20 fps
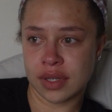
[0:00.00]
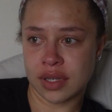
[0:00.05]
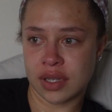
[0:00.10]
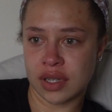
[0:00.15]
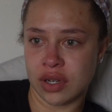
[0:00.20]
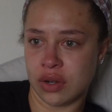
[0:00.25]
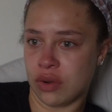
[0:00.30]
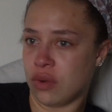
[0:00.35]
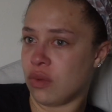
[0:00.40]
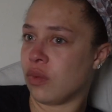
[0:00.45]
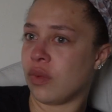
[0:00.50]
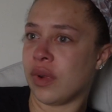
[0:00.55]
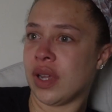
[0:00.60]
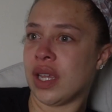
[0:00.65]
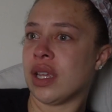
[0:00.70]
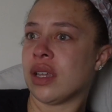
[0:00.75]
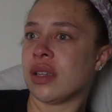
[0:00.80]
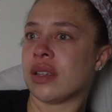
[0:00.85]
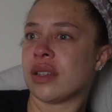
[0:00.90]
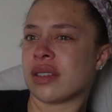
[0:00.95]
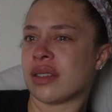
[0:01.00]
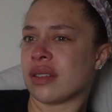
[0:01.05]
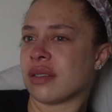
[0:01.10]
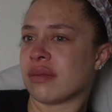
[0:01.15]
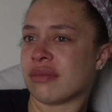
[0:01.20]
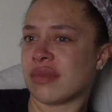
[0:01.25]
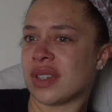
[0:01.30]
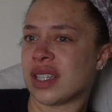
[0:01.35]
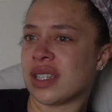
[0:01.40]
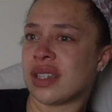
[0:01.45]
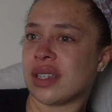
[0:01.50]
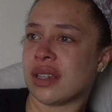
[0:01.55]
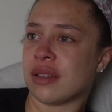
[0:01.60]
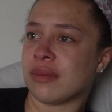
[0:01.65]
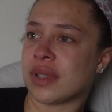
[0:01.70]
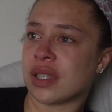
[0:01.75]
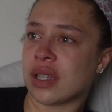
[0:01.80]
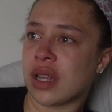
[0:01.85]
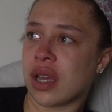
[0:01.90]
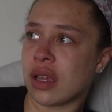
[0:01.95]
2 weeks, it seems.